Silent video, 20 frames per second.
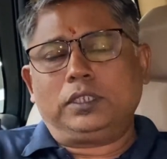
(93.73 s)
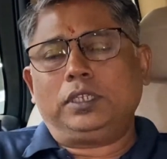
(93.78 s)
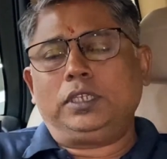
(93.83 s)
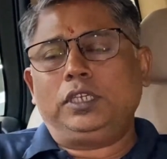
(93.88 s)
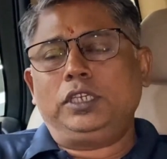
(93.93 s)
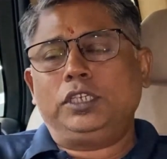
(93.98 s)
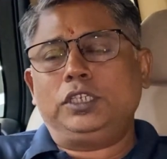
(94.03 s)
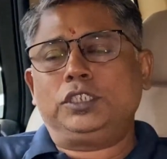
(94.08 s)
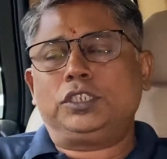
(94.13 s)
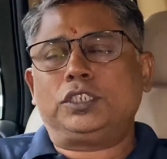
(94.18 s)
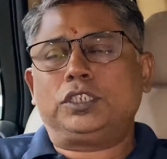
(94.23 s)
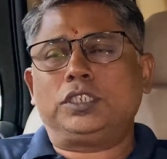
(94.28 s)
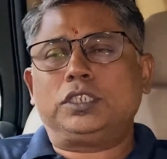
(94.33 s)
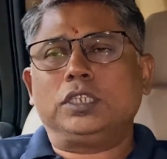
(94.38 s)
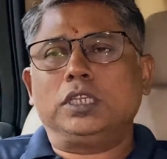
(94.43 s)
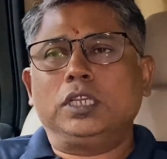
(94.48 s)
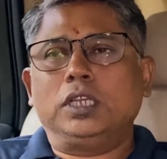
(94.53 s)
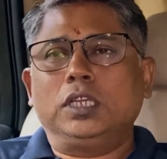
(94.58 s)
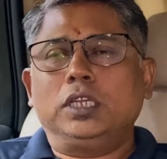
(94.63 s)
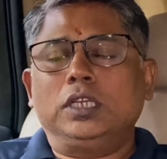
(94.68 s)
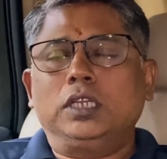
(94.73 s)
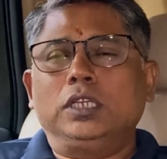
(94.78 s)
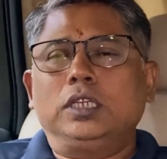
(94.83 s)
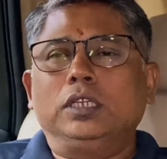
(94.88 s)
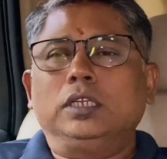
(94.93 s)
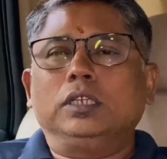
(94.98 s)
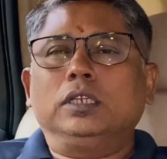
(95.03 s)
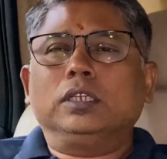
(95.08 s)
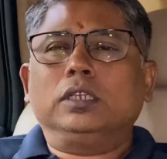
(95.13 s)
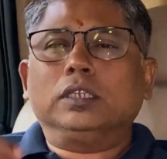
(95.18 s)
is
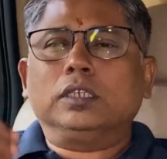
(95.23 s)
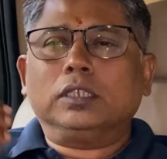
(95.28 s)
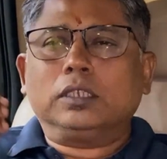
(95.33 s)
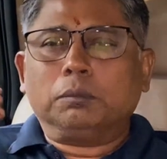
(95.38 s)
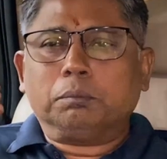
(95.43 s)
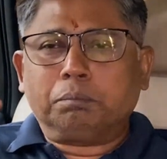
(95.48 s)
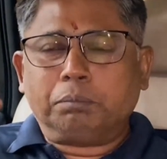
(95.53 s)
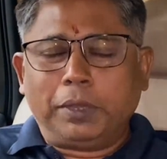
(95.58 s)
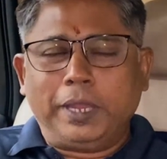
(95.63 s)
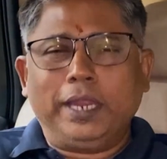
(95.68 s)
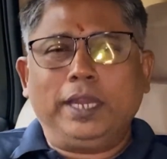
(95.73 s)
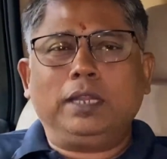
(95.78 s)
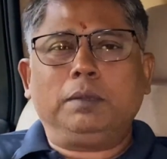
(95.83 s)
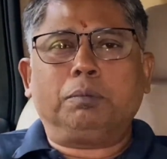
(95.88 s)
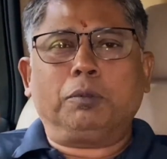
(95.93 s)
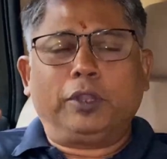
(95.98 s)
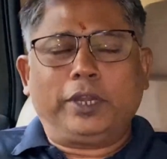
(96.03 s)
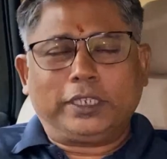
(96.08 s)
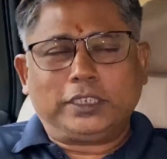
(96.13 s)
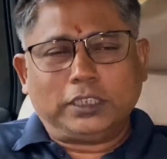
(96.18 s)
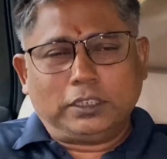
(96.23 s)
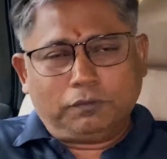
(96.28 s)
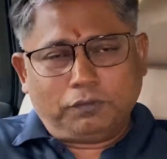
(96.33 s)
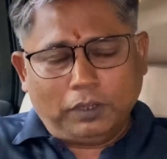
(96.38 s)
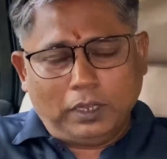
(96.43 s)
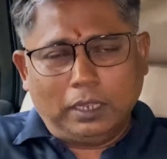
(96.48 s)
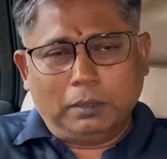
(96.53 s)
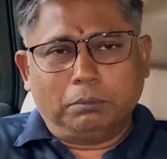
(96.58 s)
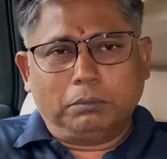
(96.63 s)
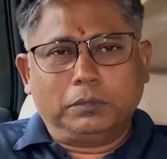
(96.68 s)
paint protection
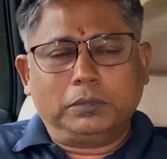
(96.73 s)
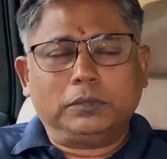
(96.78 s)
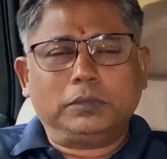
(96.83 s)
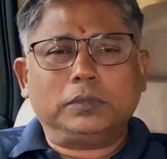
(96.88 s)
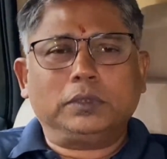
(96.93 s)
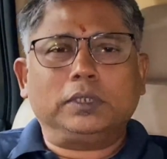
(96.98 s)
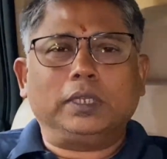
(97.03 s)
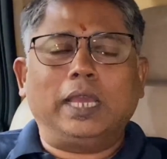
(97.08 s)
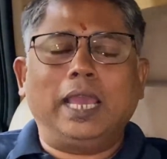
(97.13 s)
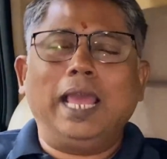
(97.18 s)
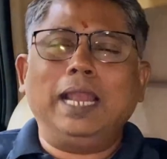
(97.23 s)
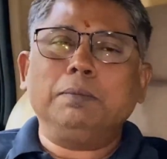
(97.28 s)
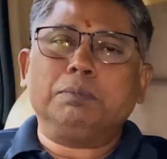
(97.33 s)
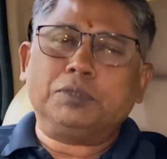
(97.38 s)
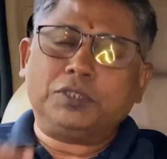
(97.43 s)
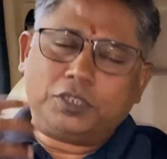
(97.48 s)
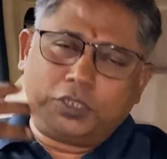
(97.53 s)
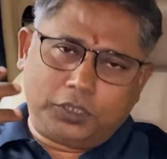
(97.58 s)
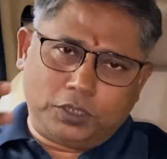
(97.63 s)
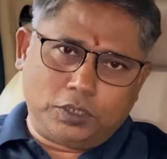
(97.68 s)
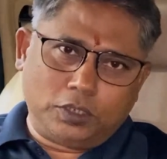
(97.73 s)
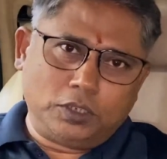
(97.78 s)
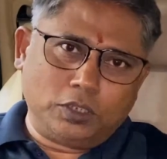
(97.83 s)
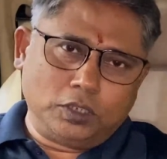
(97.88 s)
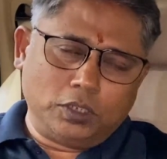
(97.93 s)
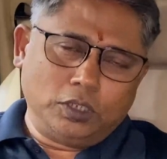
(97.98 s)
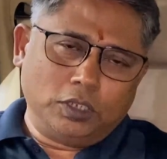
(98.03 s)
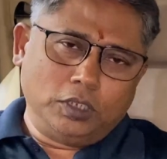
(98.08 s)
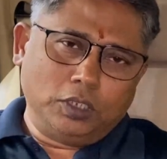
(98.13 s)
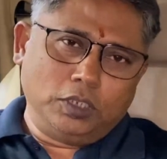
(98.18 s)
film, helps
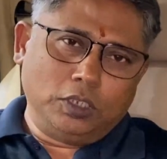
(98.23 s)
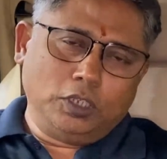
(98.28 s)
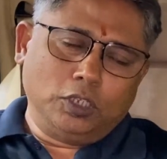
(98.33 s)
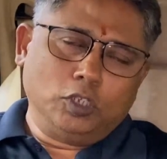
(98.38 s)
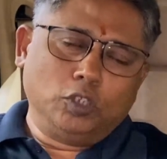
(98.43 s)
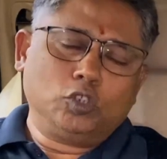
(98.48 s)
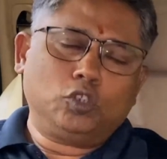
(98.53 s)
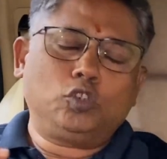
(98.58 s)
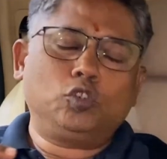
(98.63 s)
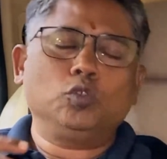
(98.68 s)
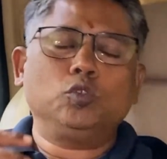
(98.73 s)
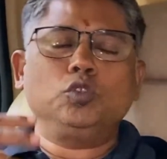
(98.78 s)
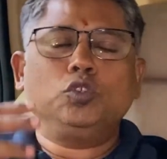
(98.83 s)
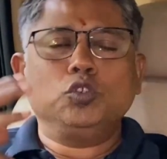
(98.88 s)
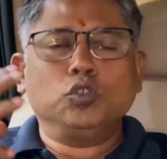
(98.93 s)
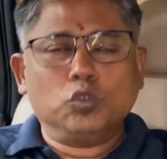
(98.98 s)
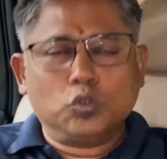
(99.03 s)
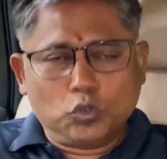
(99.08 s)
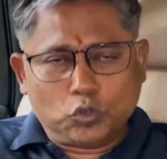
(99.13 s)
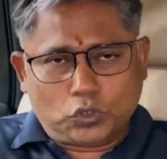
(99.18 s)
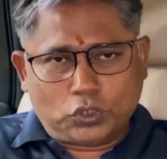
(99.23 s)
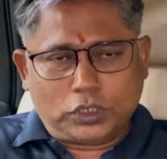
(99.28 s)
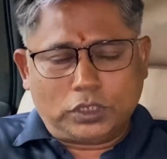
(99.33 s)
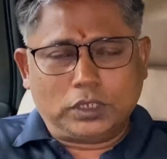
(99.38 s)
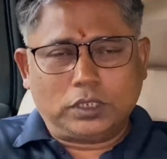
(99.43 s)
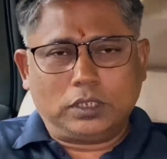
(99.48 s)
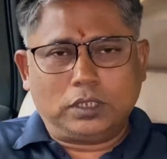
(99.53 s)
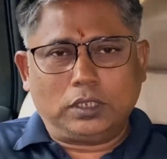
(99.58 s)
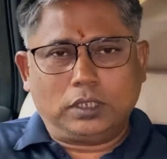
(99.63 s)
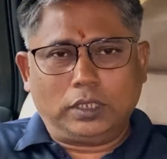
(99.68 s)
you
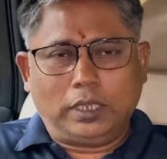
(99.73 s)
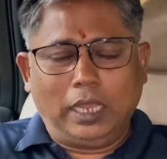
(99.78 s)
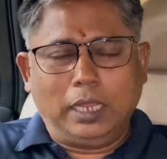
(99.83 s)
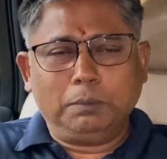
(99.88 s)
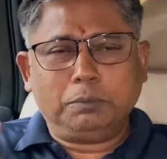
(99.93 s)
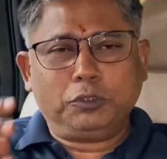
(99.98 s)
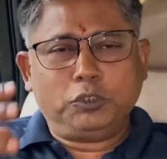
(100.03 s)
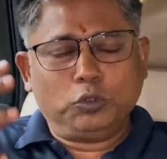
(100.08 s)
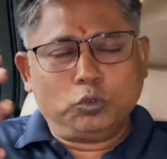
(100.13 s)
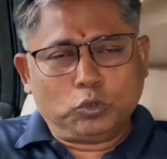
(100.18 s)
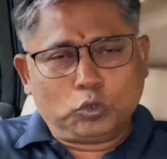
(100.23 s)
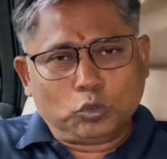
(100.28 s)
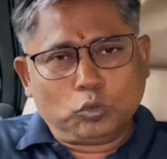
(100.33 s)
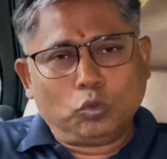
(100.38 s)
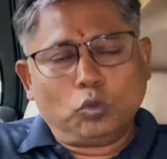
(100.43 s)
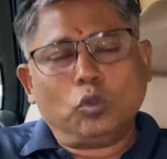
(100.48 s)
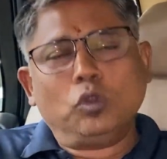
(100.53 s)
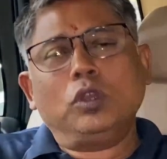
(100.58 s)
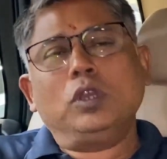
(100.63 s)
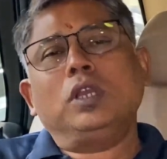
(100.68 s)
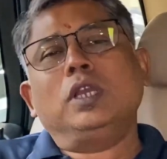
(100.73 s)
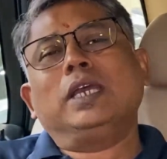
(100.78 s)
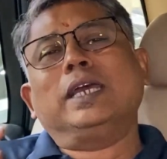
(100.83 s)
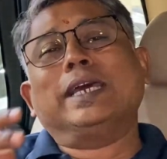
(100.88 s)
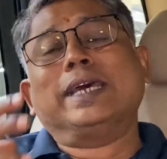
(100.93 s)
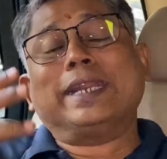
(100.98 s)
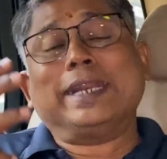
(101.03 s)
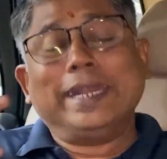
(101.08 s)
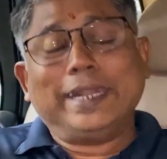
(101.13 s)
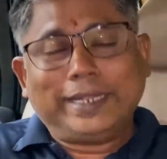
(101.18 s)
to
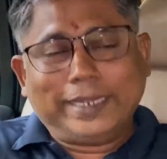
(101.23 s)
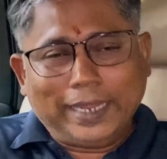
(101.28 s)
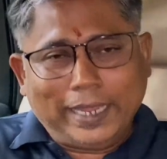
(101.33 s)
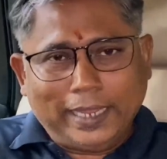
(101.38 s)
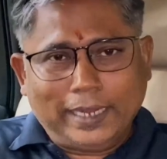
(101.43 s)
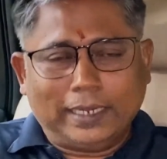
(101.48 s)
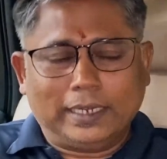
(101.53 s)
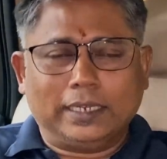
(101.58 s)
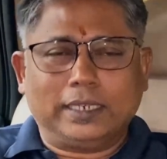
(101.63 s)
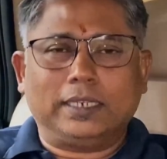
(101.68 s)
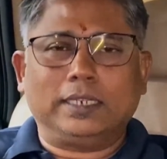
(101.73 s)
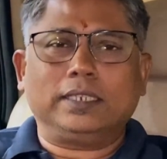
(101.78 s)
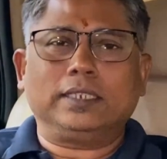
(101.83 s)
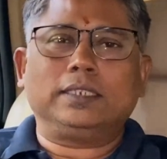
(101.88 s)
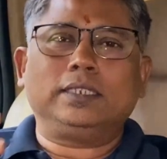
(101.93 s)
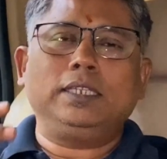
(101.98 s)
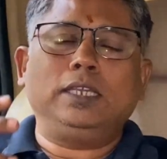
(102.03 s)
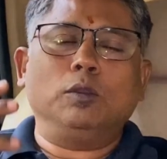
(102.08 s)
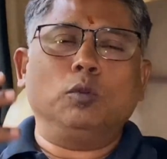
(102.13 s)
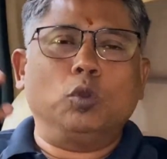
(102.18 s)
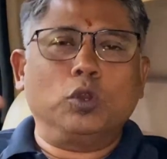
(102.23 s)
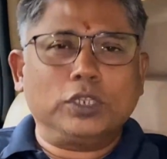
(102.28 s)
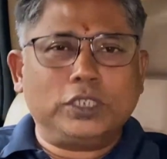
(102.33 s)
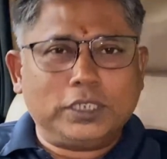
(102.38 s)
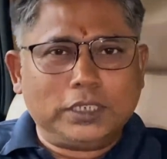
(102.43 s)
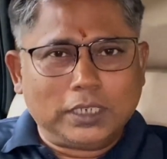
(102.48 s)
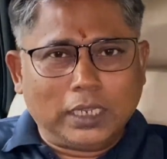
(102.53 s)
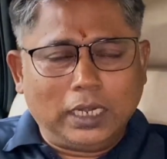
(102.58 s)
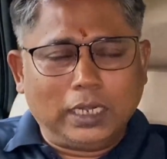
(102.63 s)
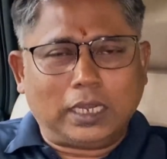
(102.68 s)
retain the
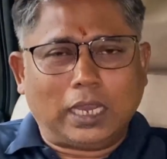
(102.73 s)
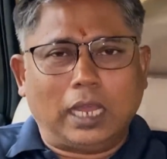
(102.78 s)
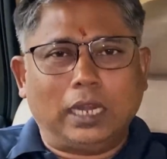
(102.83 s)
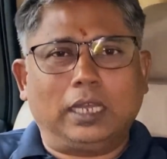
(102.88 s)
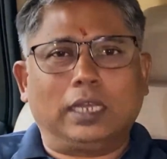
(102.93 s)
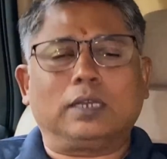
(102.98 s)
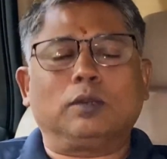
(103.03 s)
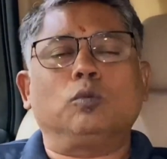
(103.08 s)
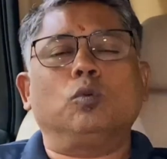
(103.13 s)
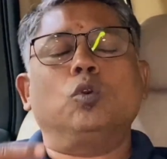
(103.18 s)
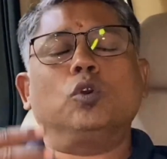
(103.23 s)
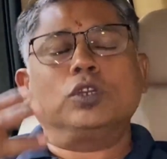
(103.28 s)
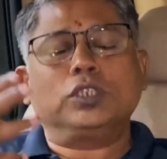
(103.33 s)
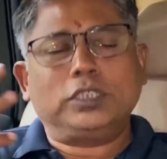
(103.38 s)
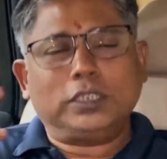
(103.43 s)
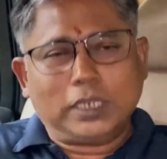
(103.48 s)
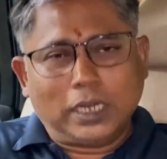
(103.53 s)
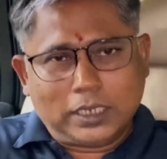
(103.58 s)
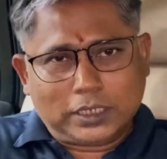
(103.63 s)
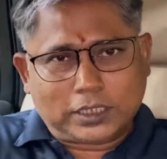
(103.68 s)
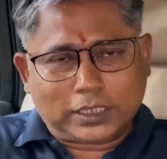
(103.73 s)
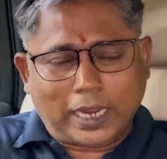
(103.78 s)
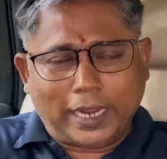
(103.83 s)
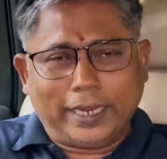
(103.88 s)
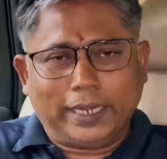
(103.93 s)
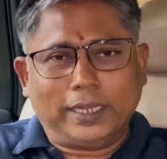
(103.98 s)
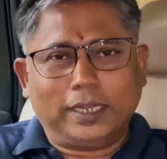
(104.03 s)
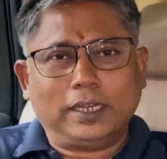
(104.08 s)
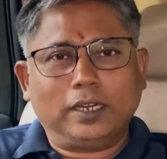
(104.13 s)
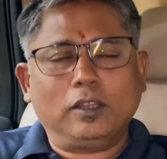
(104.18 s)
original color, original
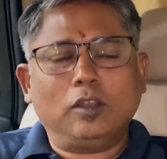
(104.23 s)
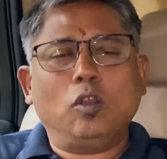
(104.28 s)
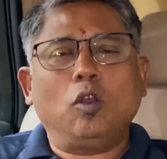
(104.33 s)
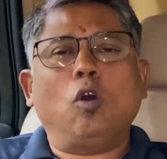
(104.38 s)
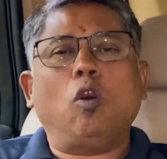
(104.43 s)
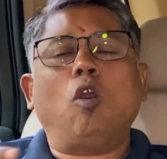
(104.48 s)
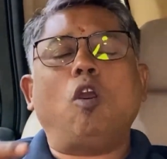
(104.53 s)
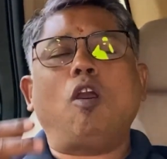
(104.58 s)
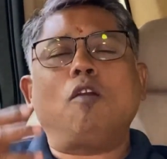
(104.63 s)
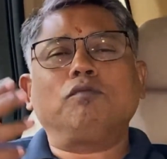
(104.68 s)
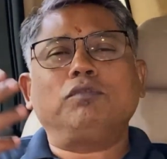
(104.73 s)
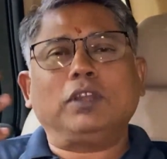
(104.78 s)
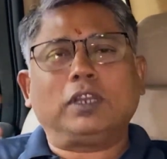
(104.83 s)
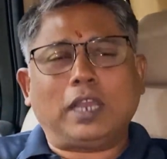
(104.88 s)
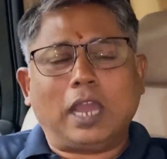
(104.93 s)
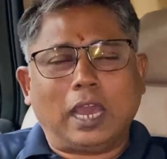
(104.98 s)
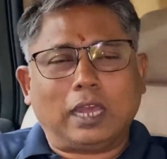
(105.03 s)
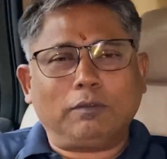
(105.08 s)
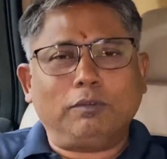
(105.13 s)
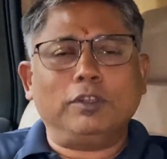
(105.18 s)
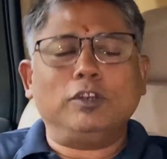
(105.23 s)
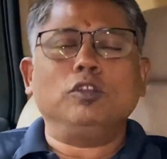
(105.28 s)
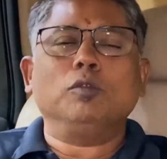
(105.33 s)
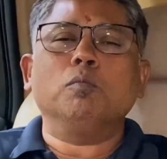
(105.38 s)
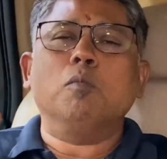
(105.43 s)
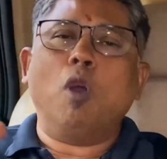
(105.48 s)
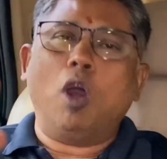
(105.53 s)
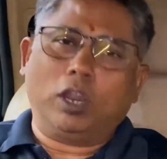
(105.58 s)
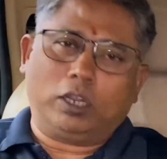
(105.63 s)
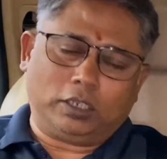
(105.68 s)
shine of the car when you
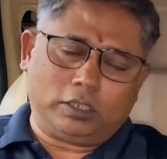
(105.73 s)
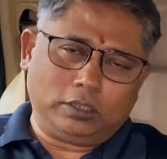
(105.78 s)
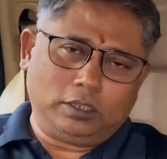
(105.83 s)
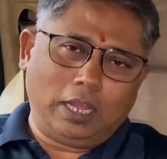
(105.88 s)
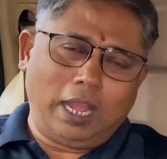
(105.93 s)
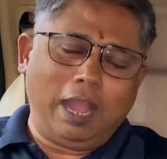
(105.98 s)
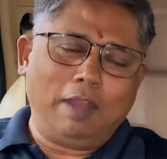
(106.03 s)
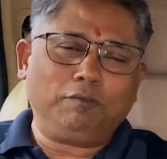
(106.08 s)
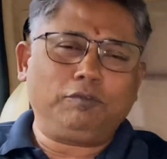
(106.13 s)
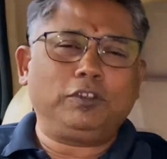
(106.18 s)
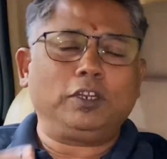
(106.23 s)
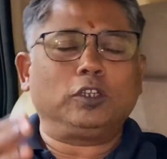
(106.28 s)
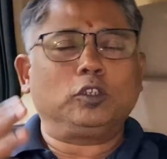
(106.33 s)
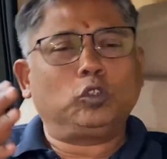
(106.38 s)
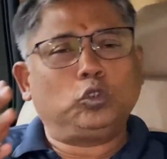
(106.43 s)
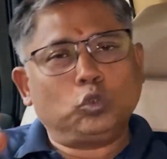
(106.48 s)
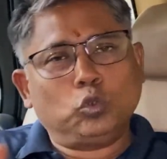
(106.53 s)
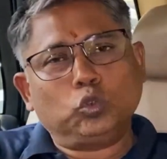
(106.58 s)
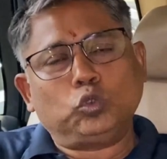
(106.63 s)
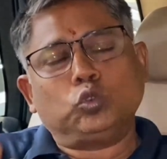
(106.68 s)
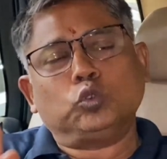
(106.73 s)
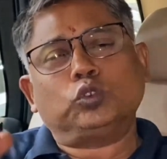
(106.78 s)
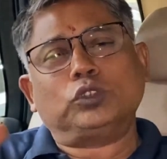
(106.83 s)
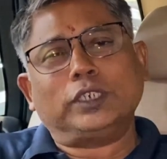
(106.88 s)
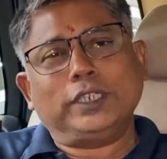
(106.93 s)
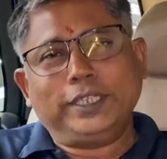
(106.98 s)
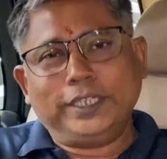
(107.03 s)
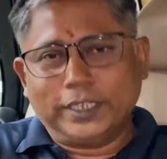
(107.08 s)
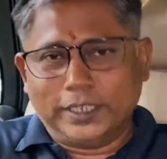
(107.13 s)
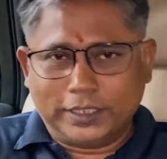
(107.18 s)
bought. After 2 to
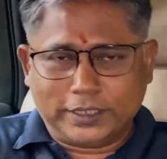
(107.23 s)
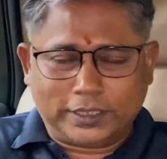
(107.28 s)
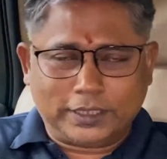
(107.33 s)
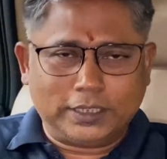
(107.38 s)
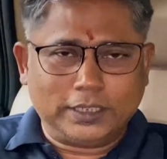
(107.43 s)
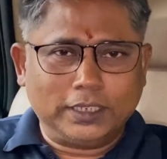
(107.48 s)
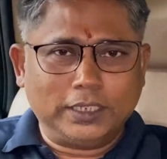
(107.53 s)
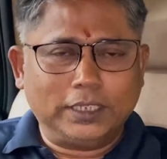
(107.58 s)
3 years,